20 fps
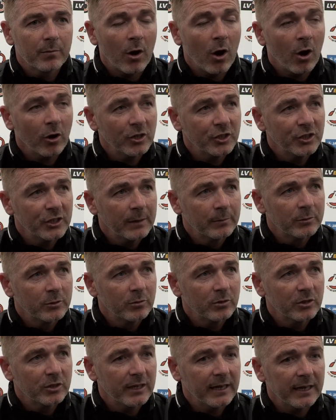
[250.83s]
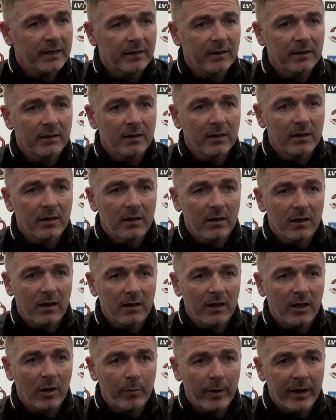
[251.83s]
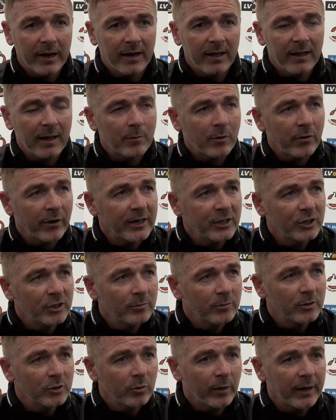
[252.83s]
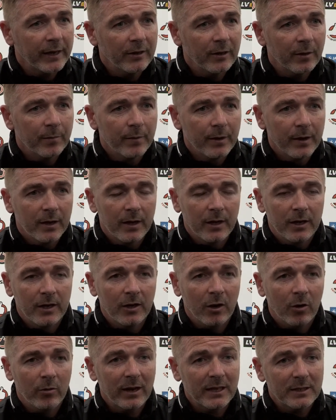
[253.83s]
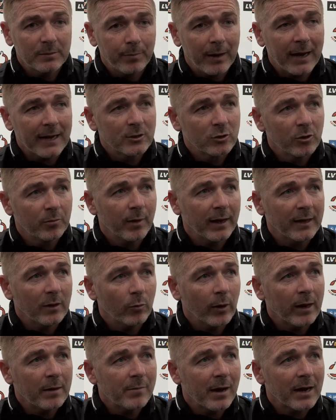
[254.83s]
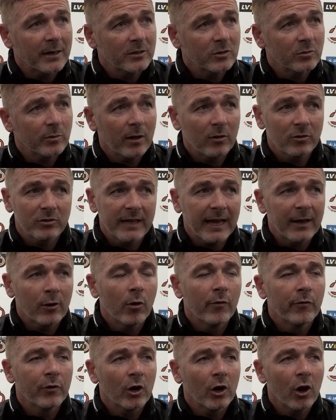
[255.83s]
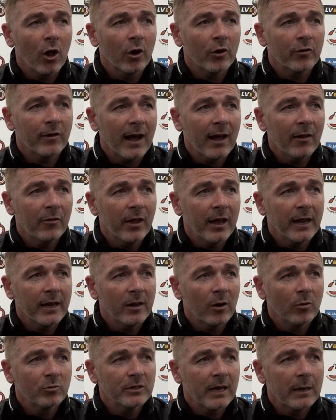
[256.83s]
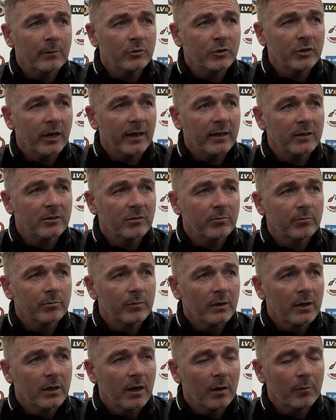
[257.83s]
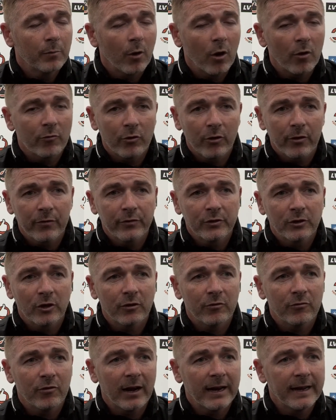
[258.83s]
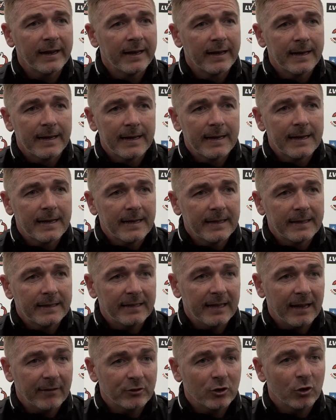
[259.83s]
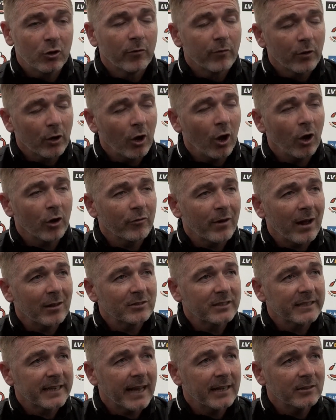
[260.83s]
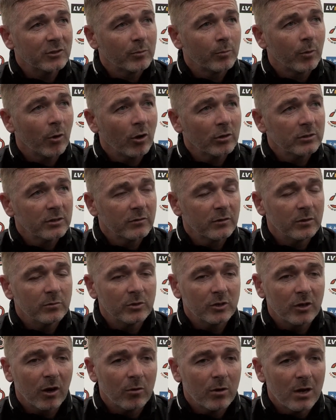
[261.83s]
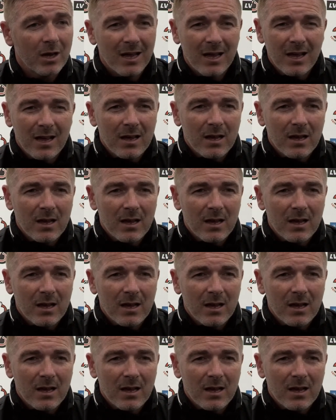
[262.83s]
partnerships, we're seeing a little bit of collaboration between them. You know, and that's backed up by the wing backs as well, because they're covering a lot of ground there. You know, James Jennings and Paul Rutherford on the right, they have to cover a lot of ground to get in support of them. So